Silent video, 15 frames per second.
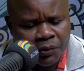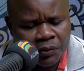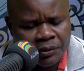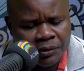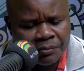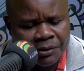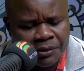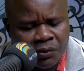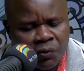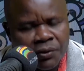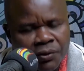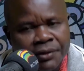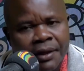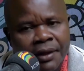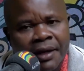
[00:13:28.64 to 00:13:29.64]
a bit
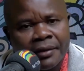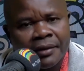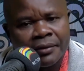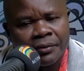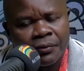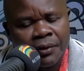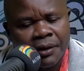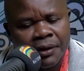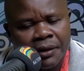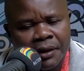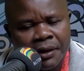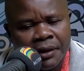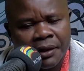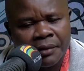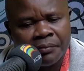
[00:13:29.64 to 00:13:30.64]
concerned when
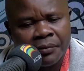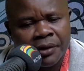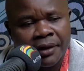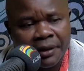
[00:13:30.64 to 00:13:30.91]
the